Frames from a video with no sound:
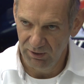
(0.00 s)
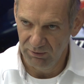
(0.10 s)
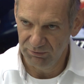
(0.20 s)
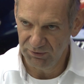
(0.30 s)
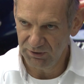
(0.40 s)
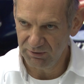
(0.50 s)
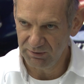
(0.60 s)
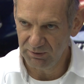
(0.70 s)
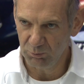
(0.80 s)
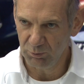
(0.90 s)

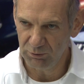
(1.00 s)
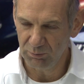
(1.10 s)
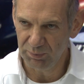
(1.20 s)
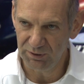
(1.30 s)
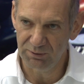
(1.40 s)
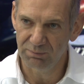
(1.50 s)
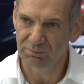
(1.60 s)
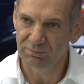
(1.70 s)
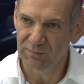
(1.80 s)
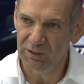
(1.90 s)
fearing that it would be
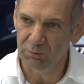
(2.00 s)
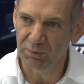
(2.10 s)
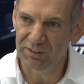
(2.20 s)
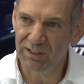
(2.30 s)
a